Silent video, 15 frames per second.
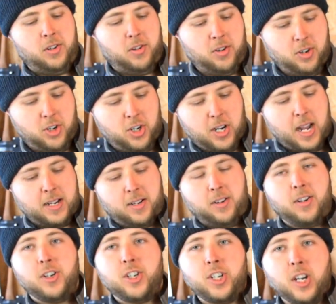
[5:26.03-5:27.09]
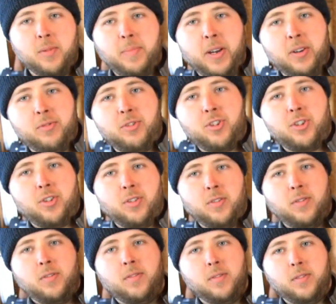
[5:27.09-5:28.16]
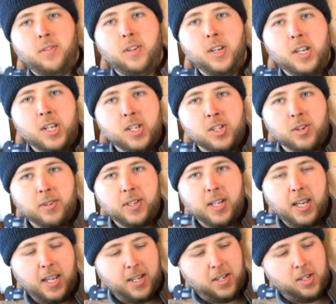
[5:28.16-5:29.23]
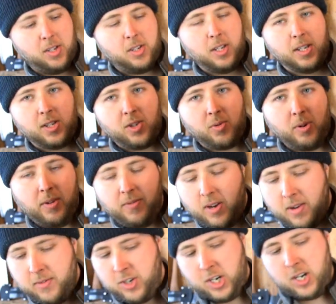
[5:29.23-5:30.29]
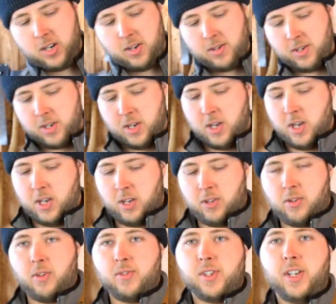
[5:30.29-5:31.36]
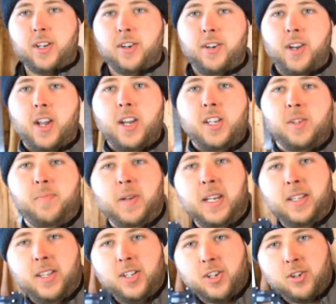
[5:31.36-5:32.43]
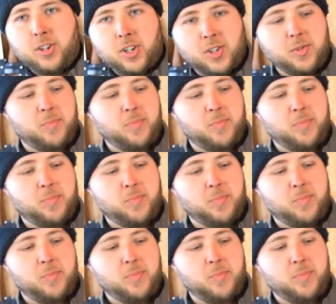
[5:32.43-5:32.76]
shotgun shell pouch. So it takes, that's 25 shells, goes in there, nice big. These are just